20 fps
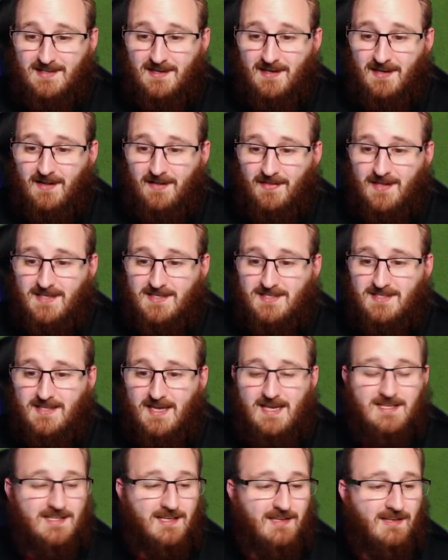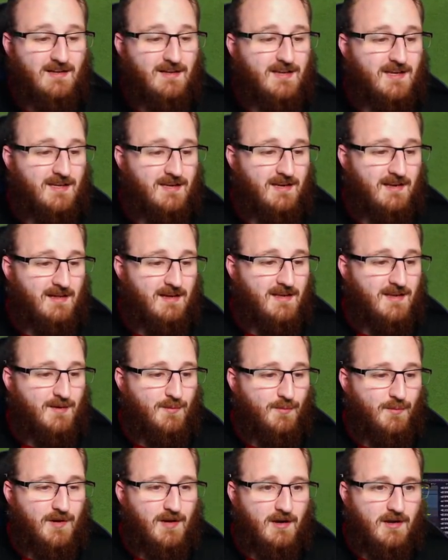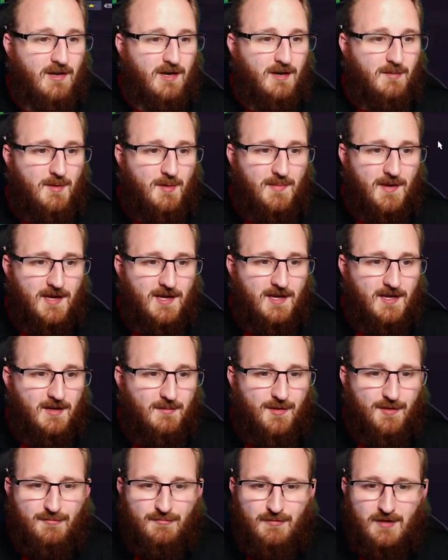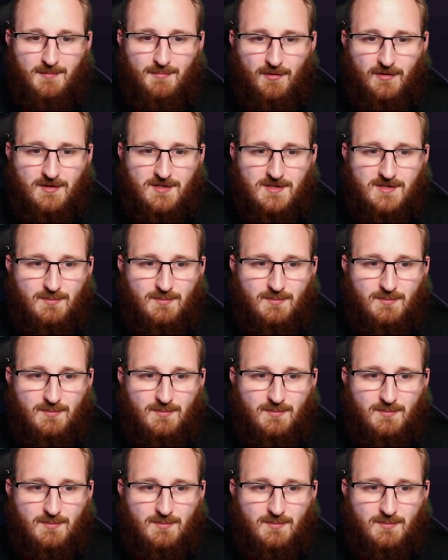This is looking like we are going to be picking up the 3 points.